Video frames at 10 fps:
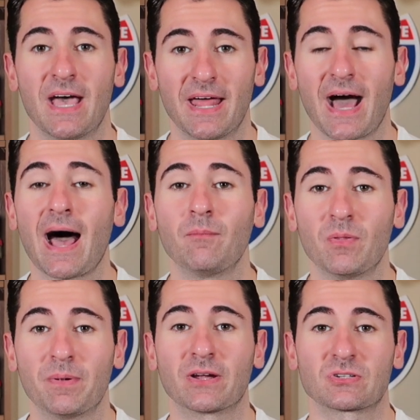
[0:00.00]
and I'm
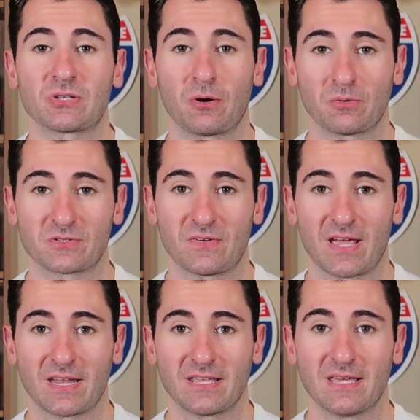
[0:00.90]
the bigger Star Wars
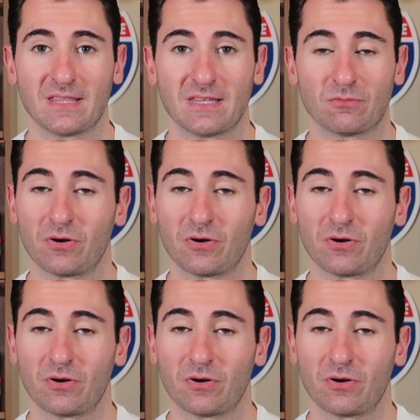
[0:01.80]
fan in the